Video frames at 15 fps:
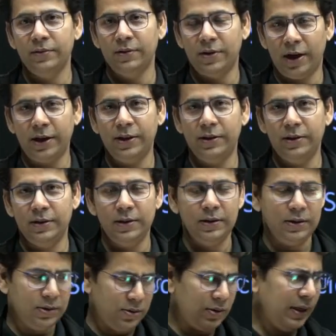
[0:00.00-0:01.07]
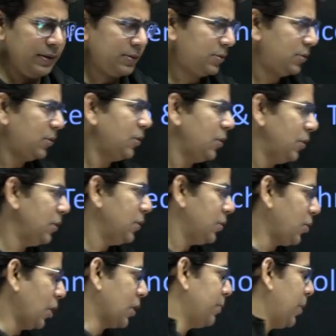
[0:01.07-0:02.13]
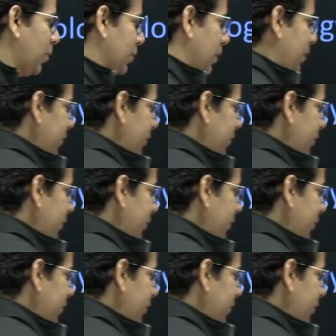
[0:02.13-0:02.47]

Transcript: right? So let's talk about it.